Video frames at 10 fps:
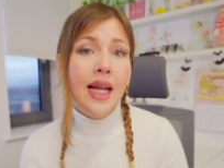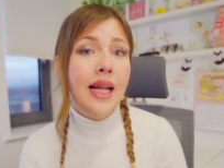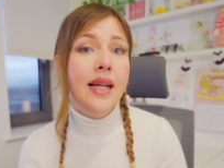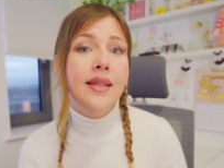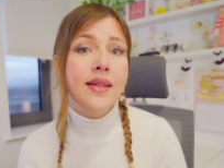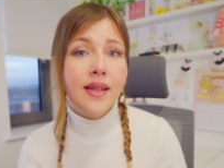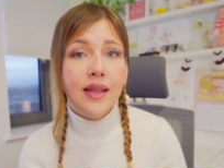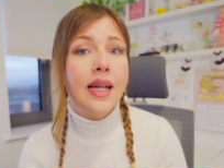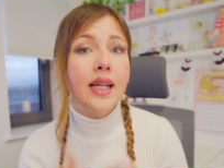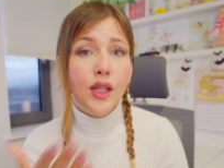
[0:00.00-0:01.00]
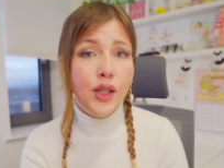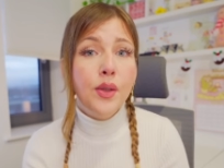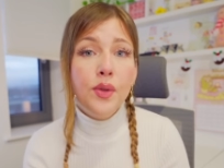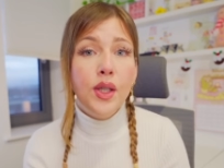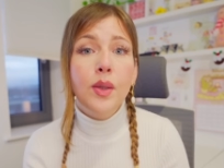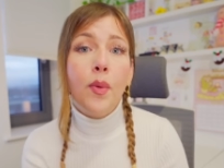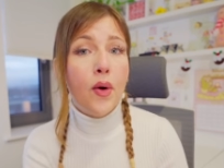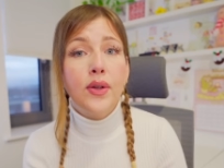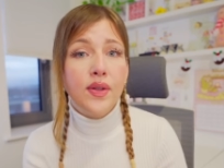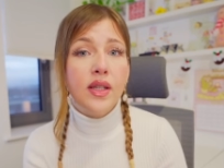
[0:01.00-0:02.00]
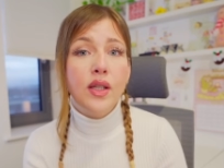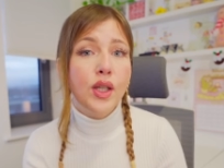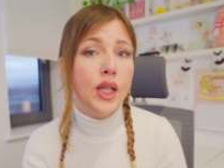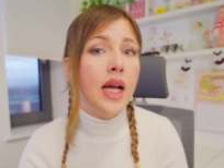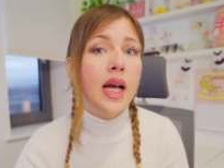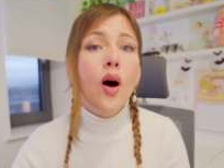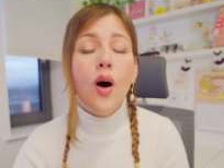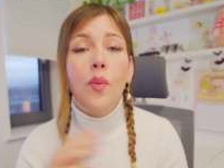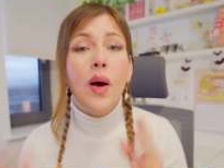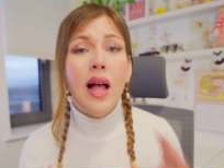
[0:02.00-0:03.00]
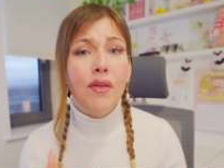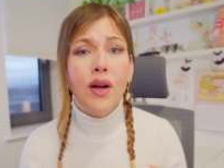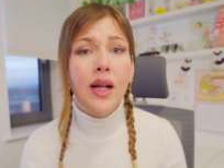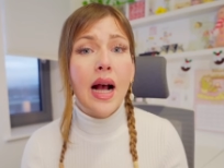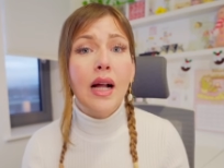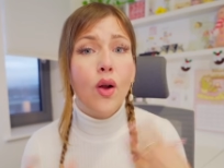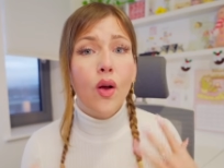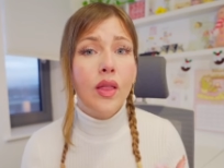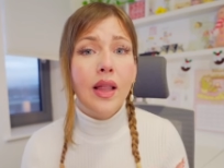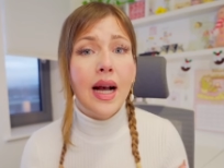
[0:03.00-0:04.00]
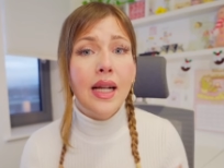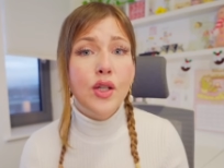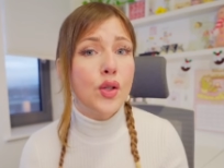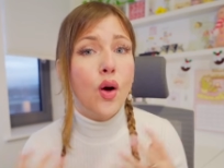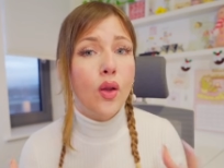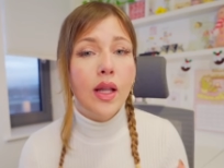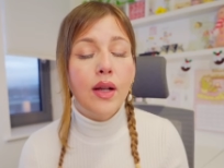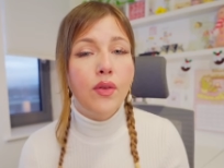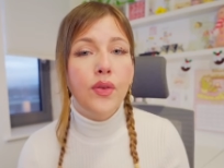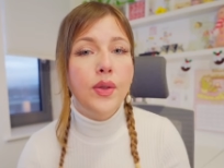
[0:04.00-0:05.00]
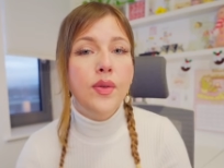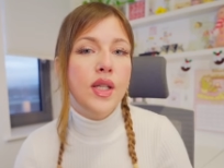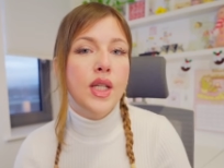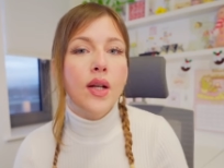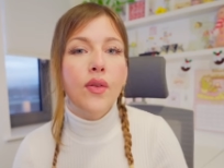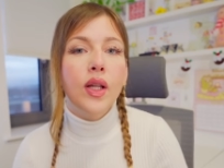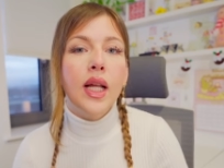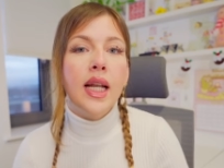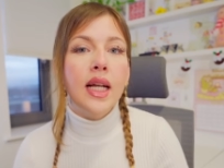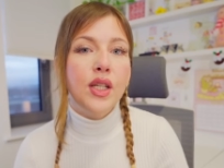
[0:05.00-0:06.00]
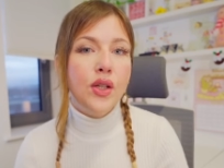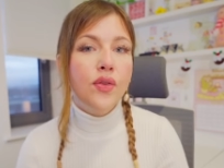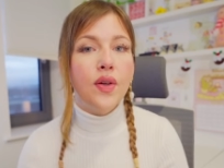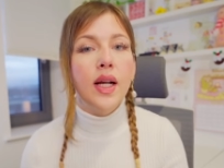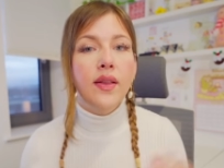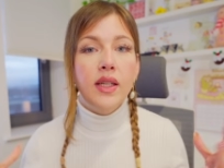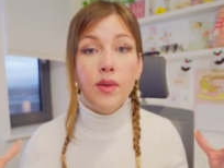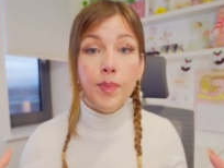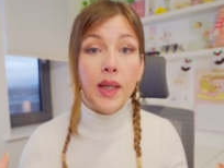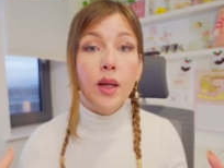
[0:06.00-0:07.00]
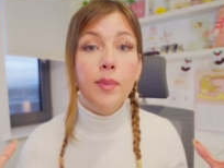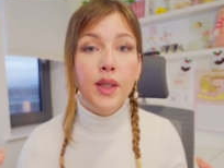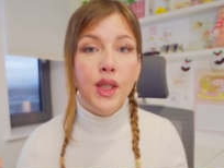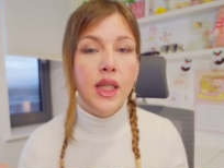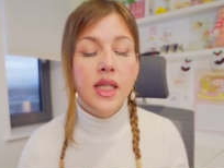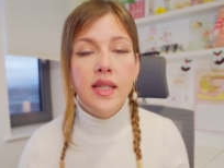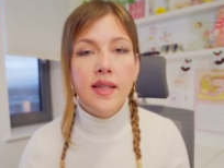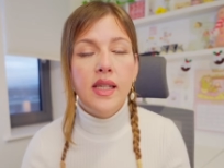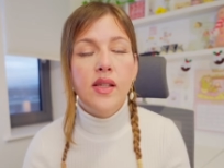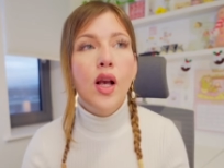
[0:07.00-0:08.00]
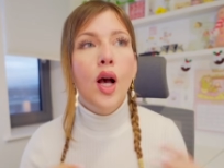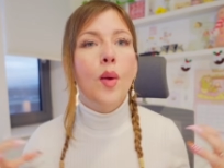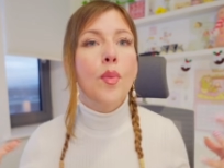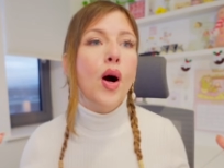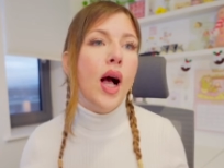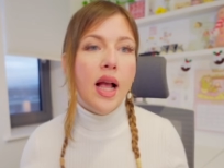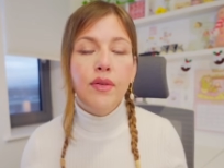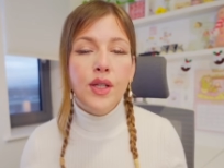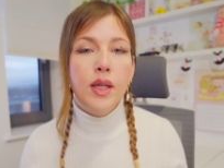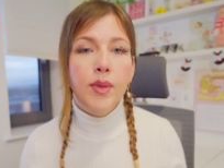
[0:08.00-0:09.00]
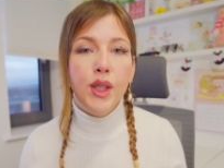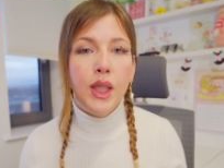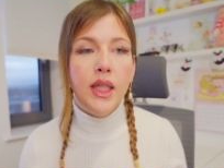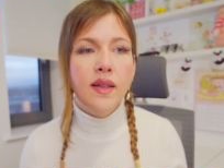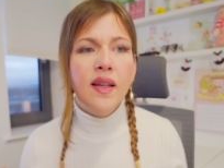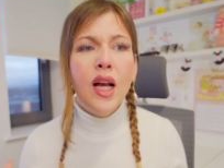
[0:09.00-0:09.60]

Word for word: is like YouTube or Skillshare or wherever I can online, just online reviews in general. And I do find these bigger machines, these more heftier machines,